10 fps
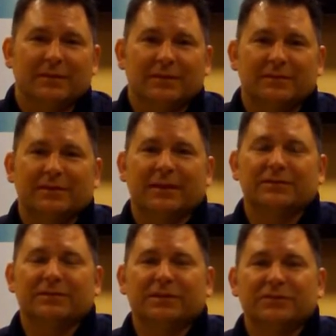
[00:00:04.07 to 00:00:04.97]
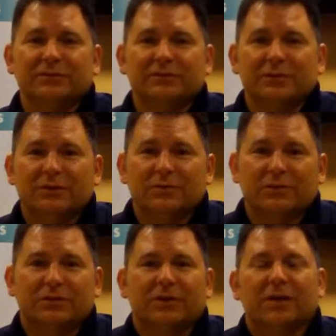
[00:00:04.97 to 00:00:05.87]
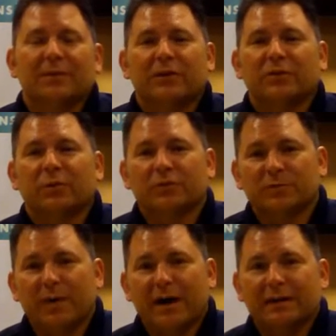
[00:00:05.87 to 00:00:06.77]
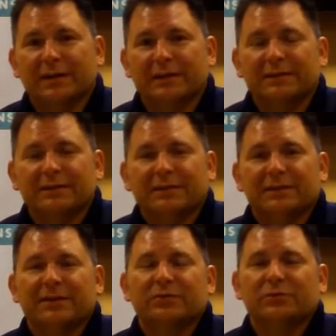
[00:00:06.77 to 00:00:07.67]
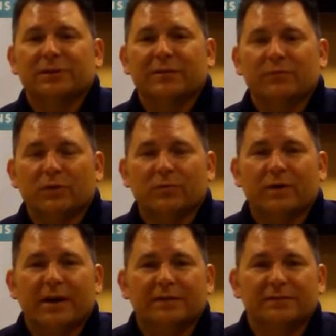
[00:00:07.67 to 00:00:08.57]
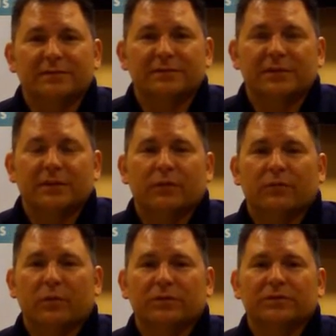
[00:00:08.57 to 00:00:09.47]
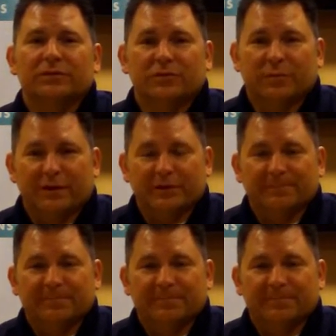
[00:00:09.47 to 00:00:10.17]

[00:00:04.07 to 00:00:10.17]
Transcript: In today's edition, we're going to talk about our course Spotlight, Electrical Safe Work Practices for the Decision Maker.